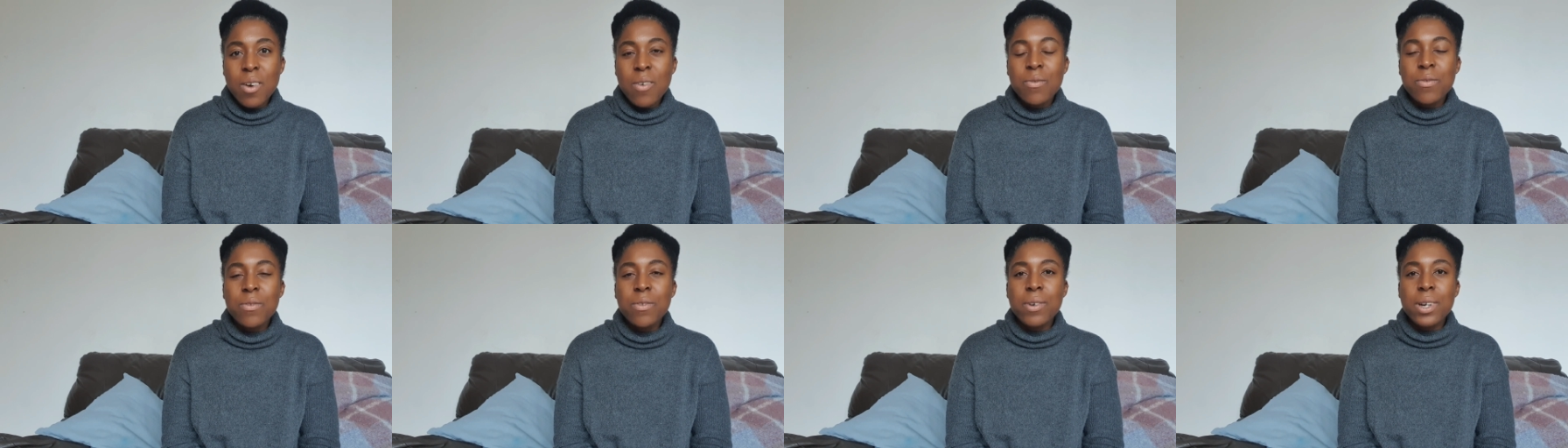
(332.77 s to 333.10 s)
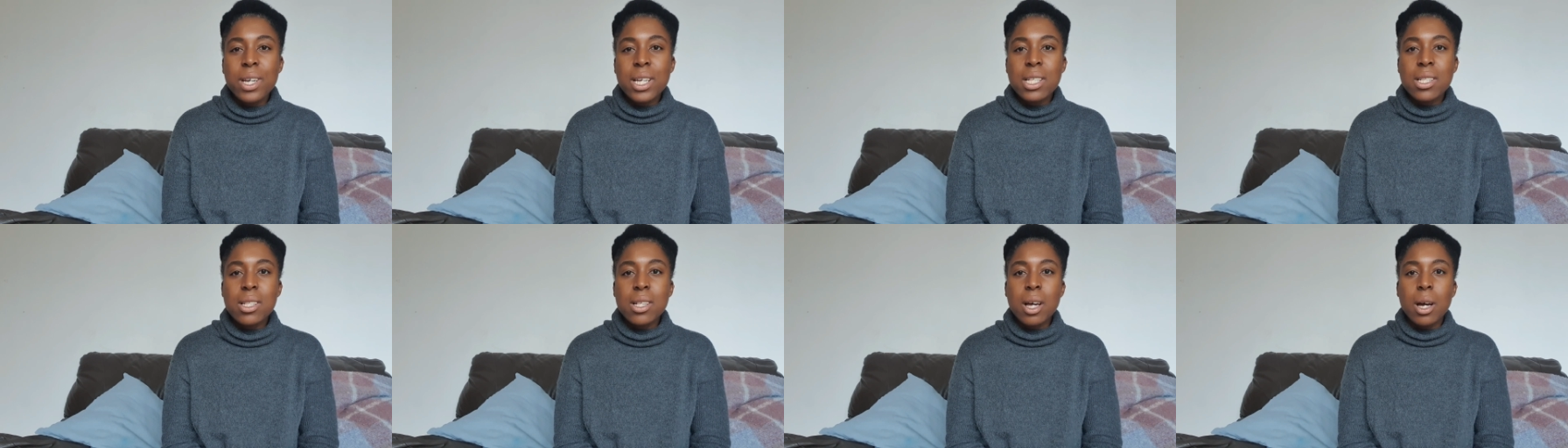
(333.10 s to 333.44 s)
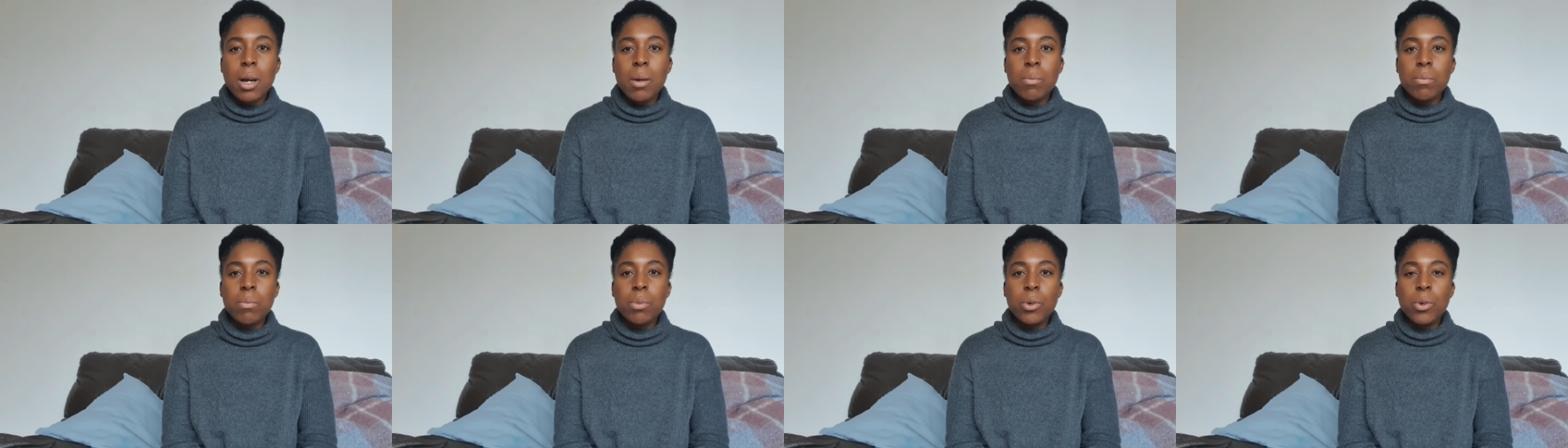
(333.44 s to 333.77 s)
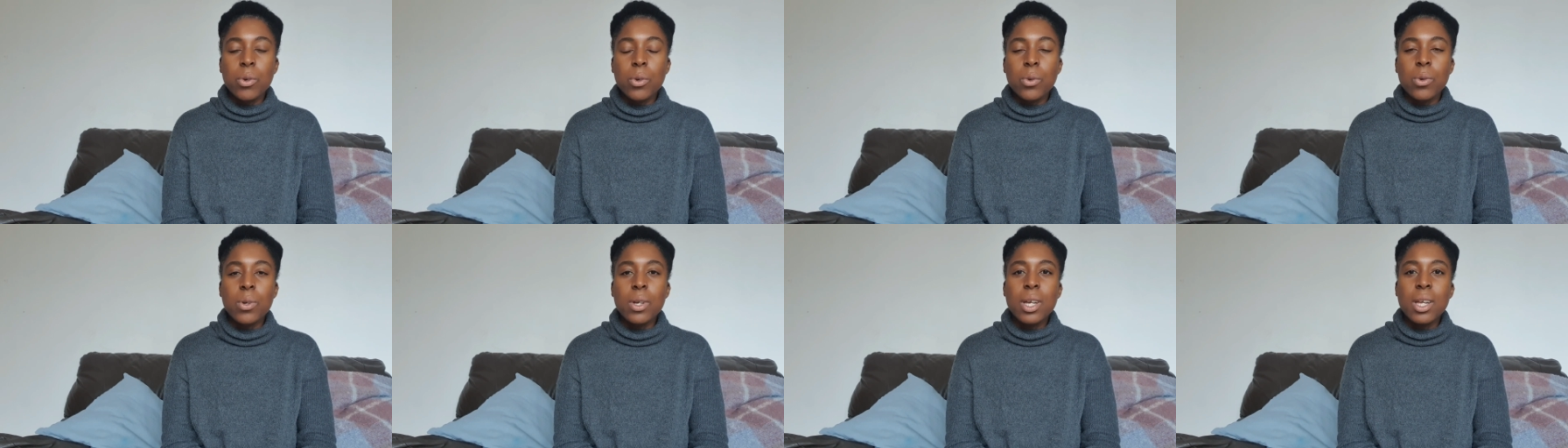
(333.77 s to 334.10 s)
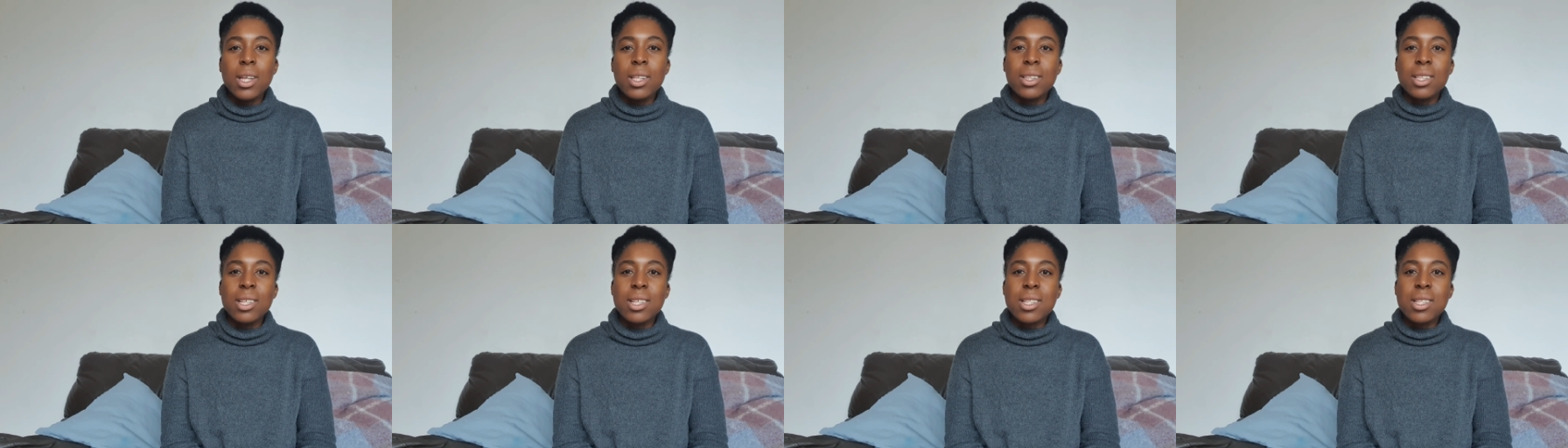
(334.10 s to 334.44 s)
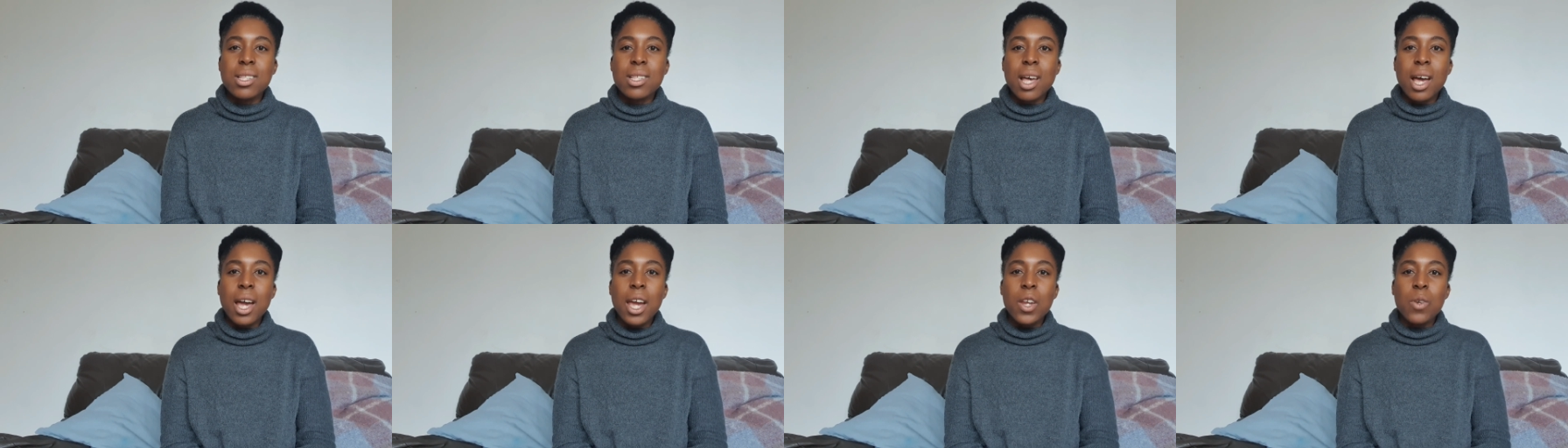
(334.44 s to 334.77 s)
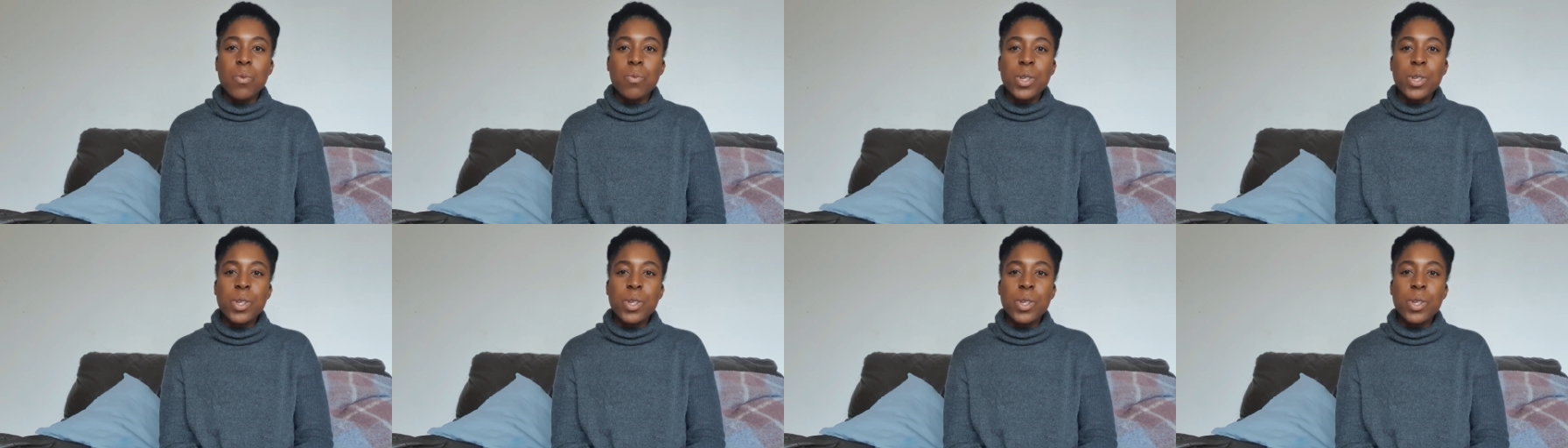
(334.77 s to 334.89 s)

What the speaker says: For example, the sign,